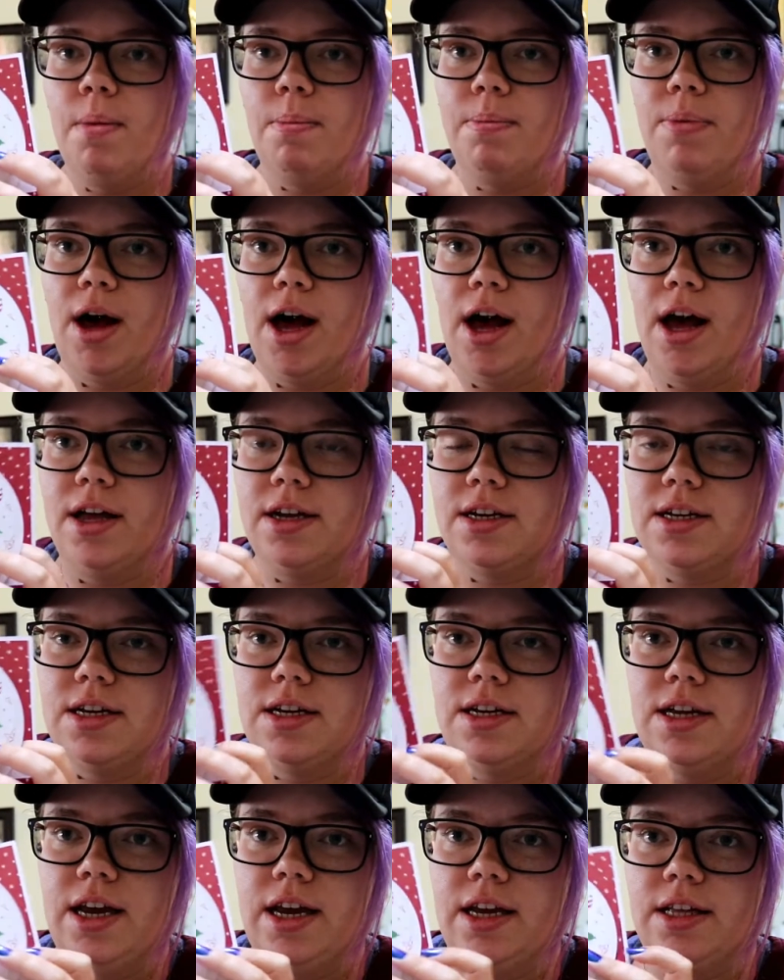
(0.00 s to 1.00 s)
but
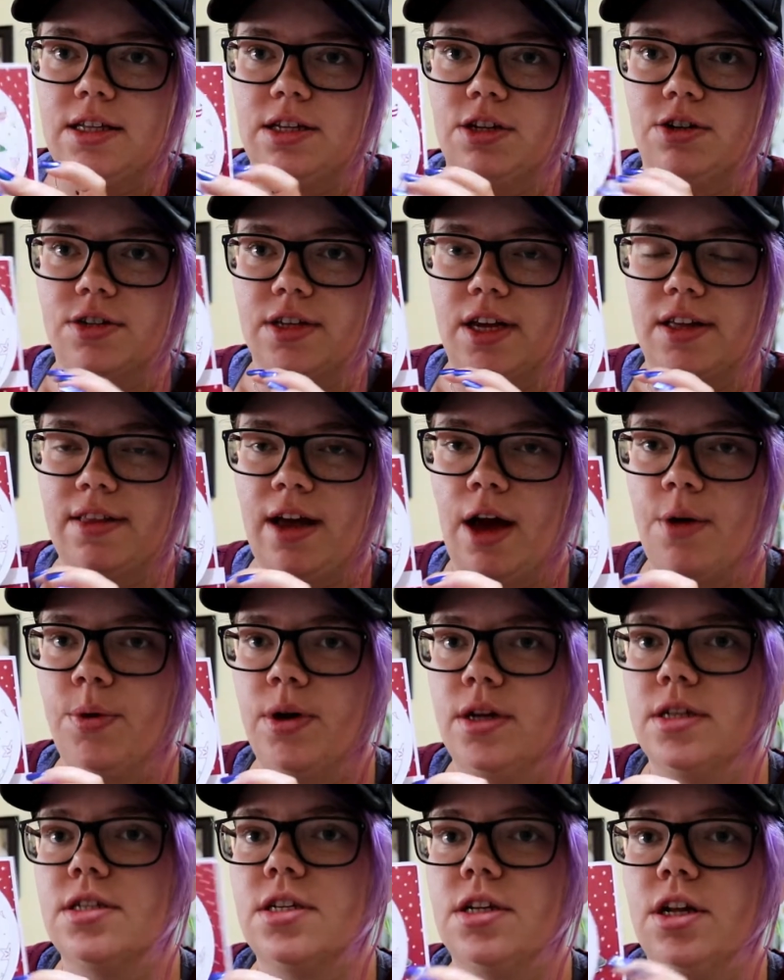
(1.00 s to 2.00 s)
it looks like that
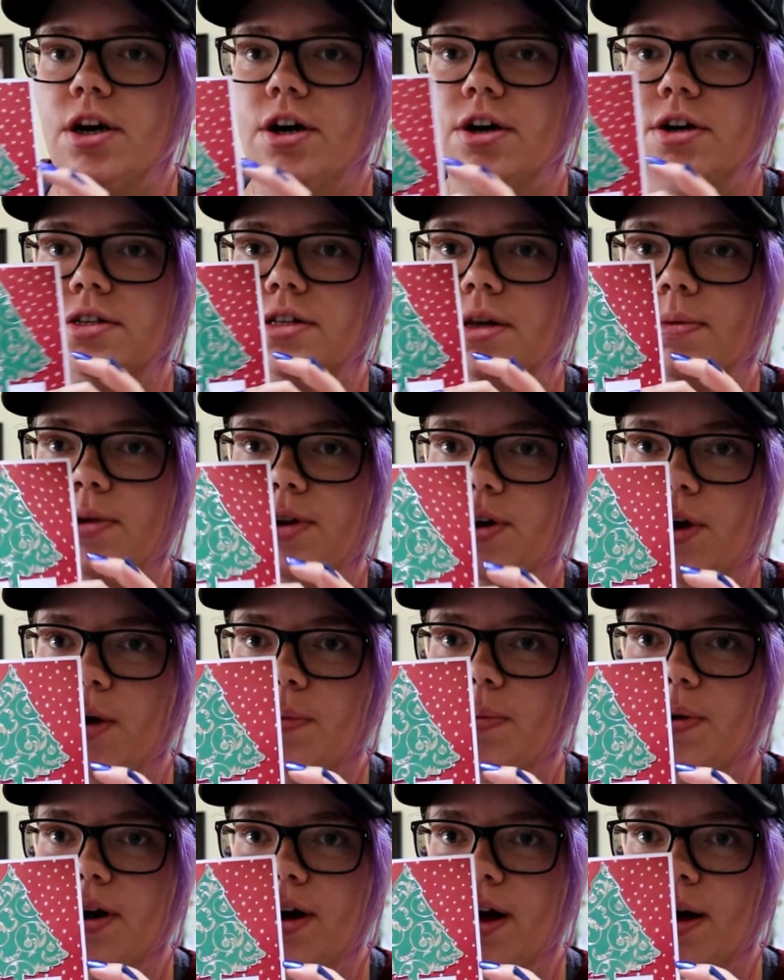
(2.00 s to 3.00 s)
when it's closed, and when you
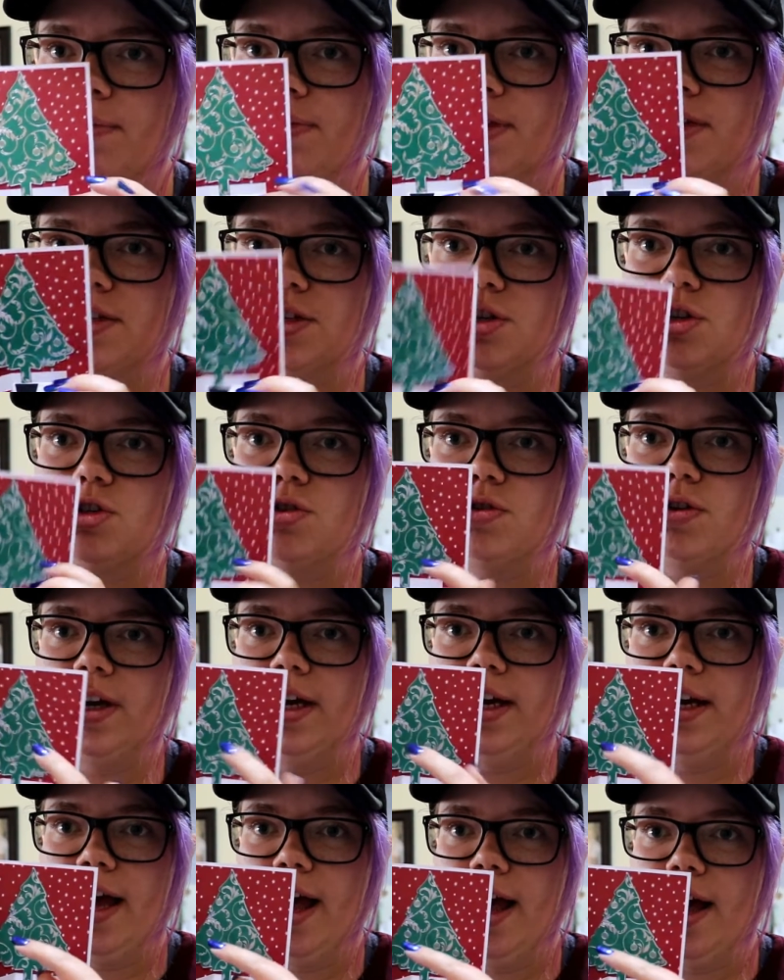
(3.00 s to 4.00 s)
open it up there's a
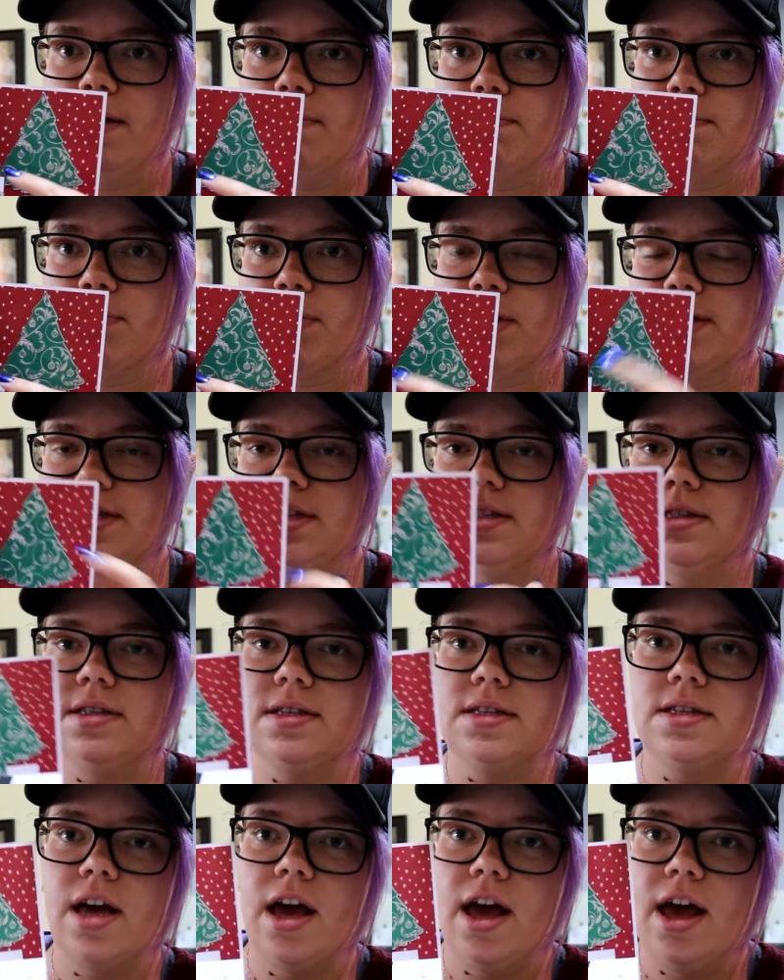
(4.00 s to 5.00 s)
tree and
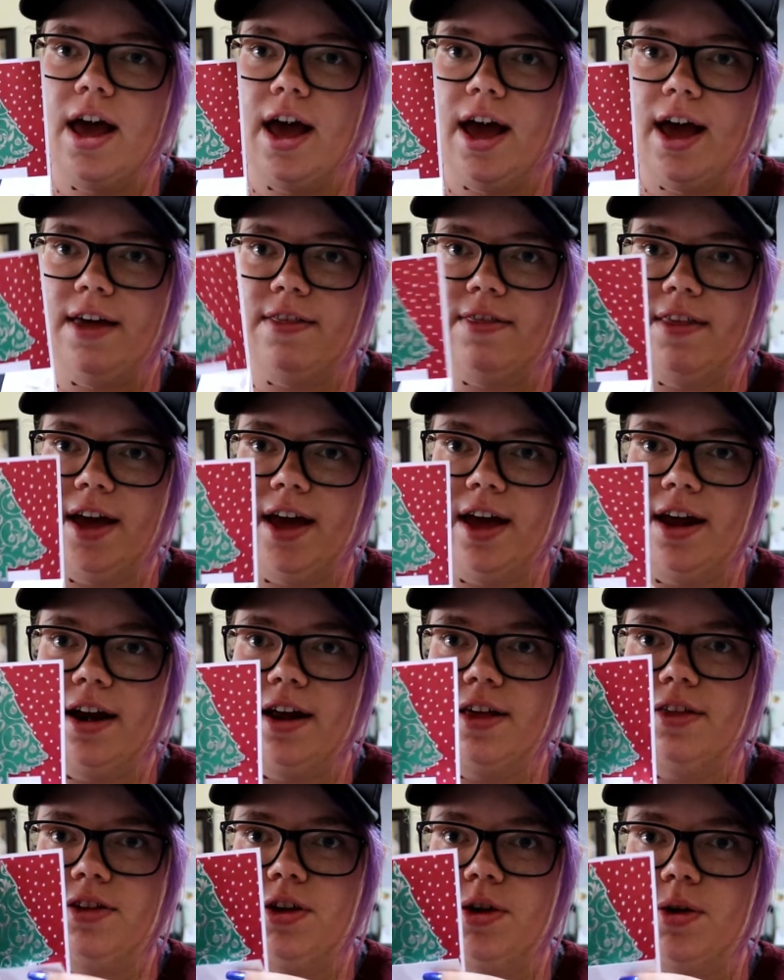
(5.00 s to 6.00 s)
presents, and then
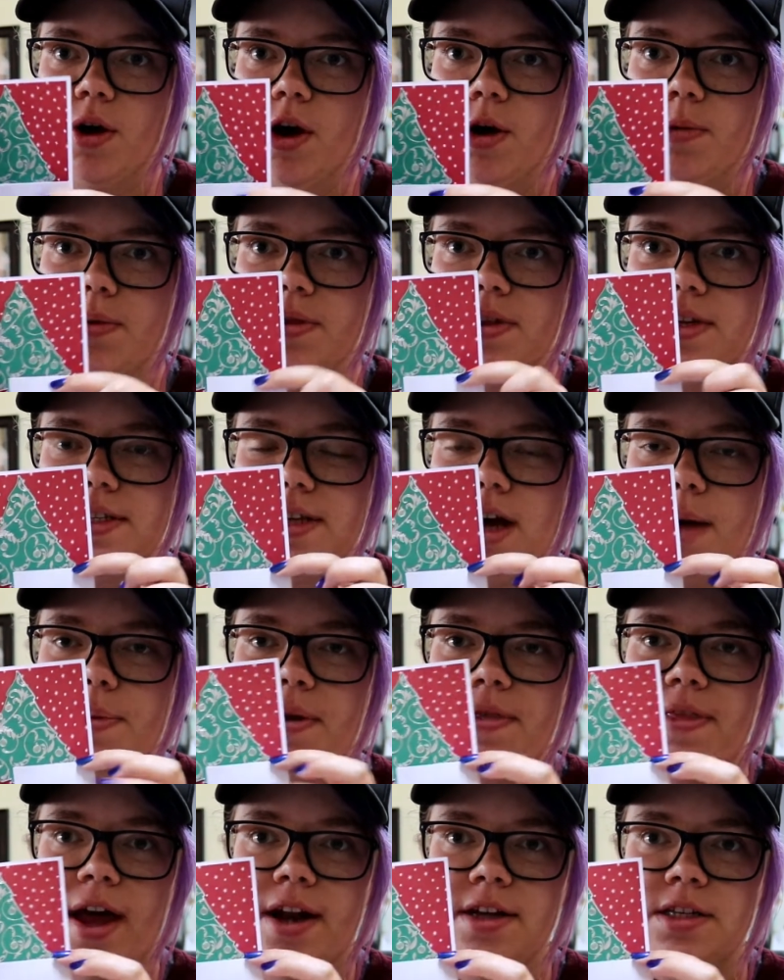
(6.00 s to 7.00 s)
you open this up
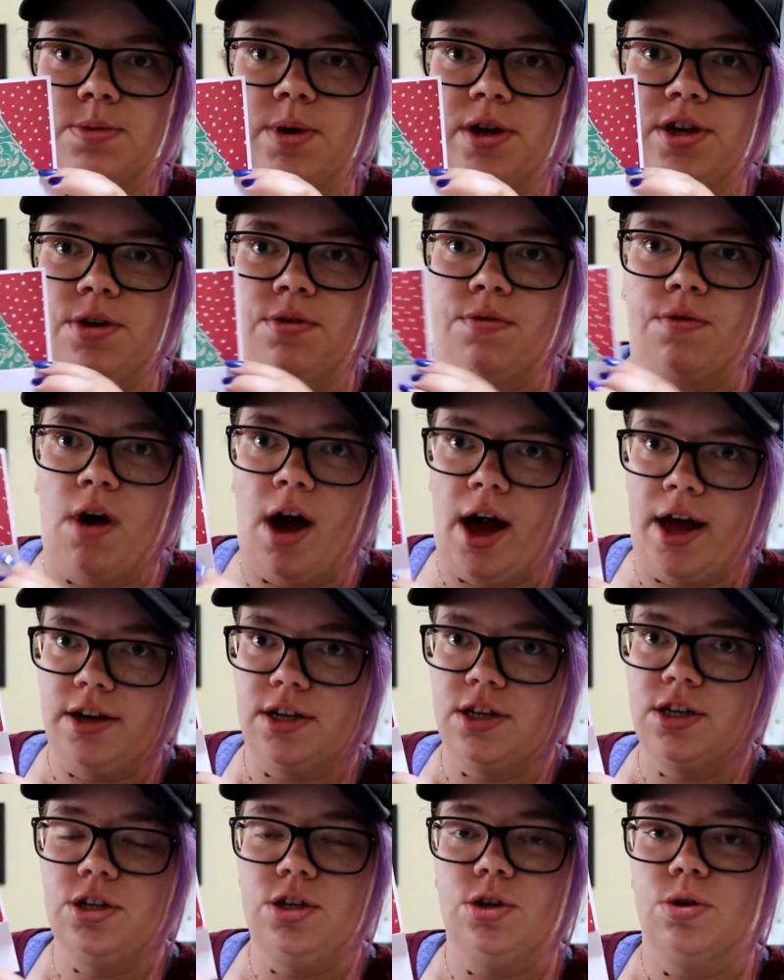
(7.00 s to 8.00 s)
and that is where you
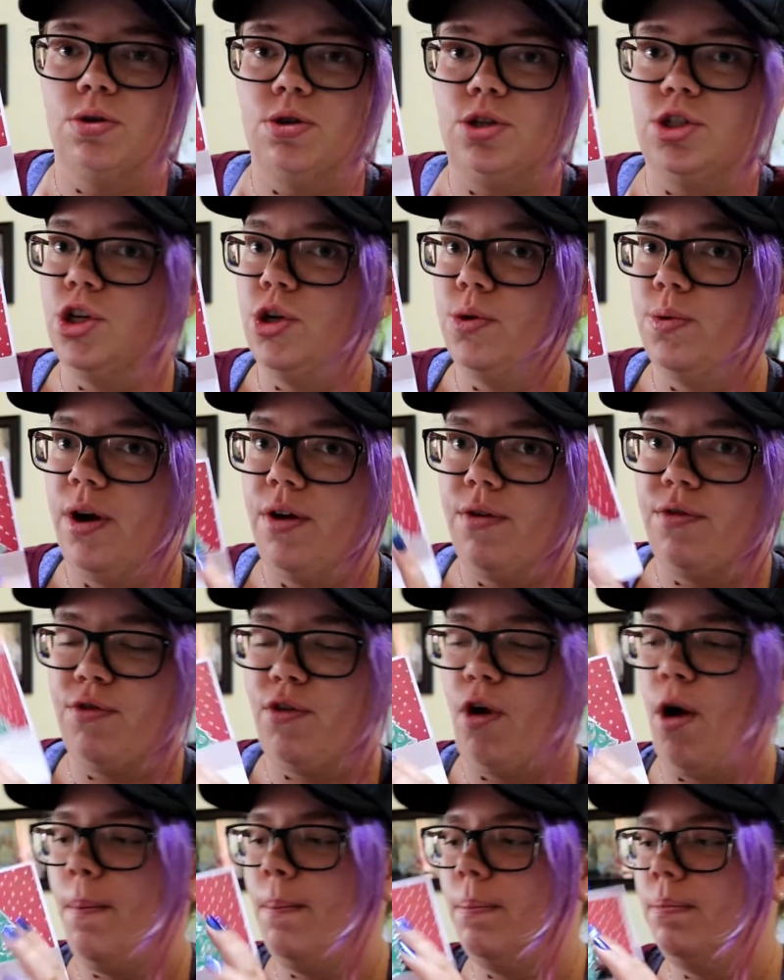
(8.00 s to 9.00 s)
write your to and
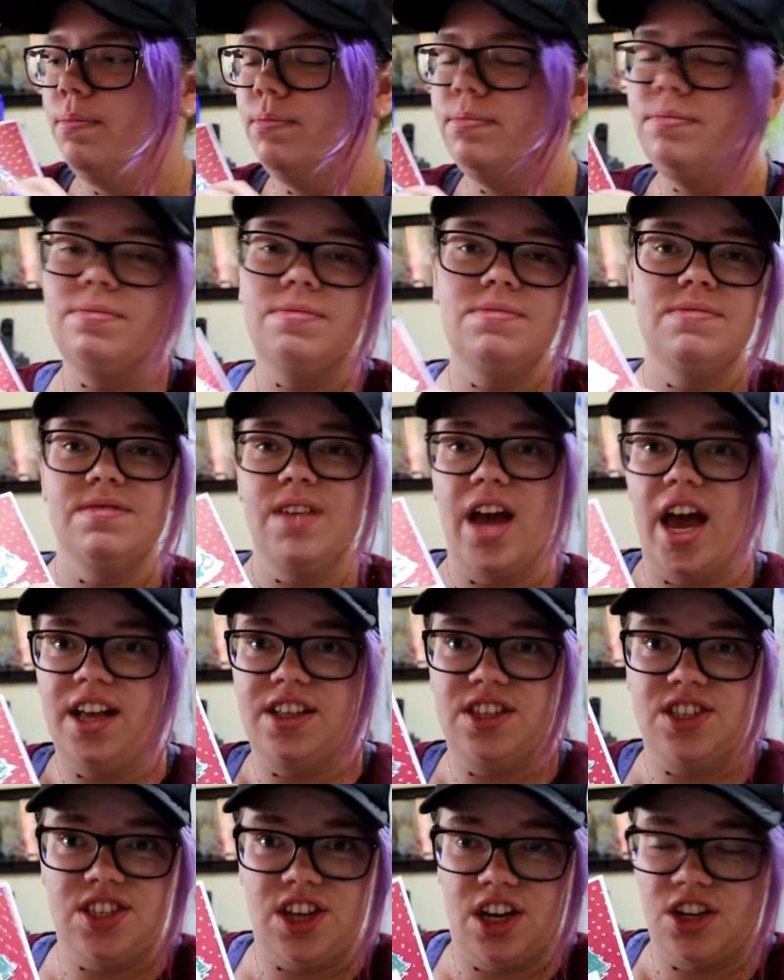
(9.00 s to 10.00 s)
from
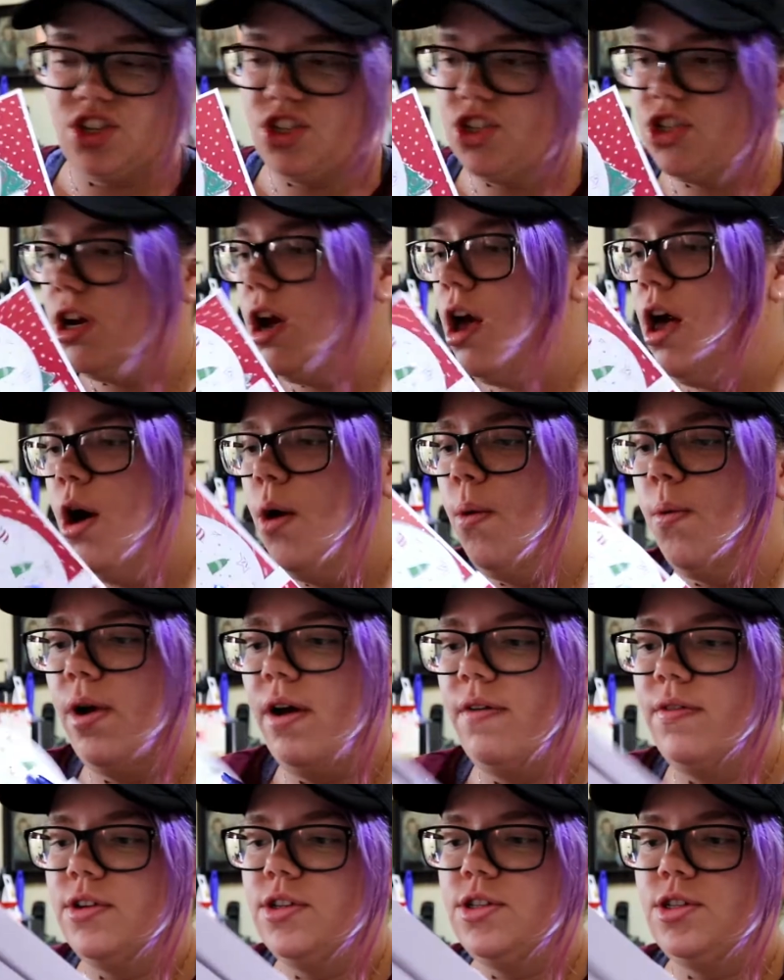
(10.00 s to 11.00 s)
and such,
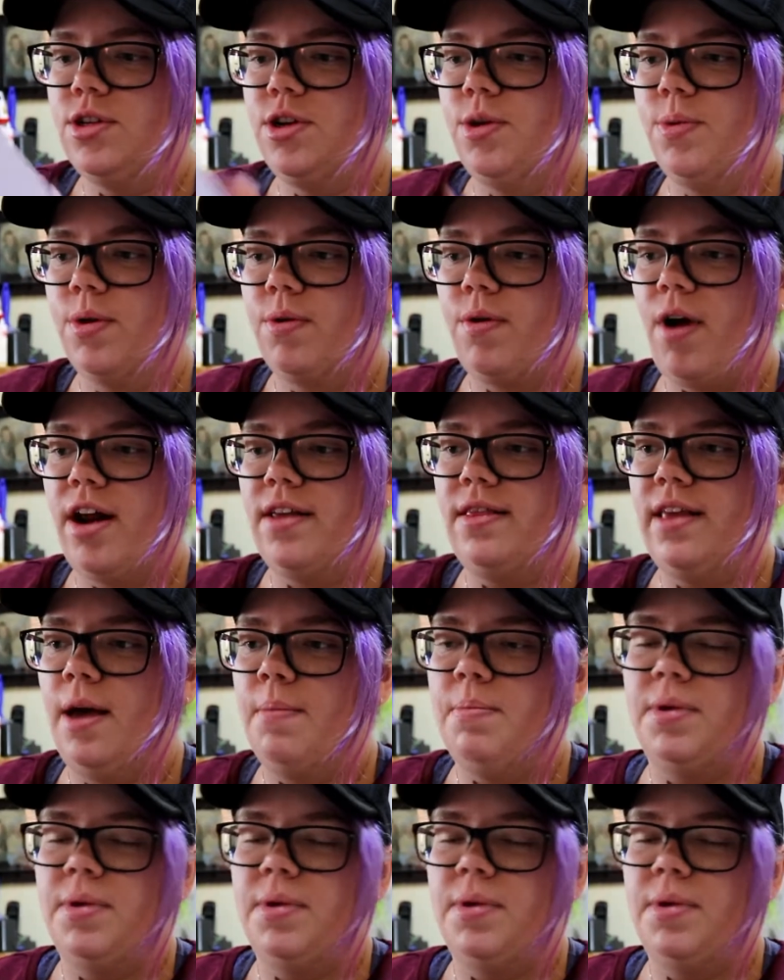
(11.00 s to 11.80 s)
whatever you want to write in there.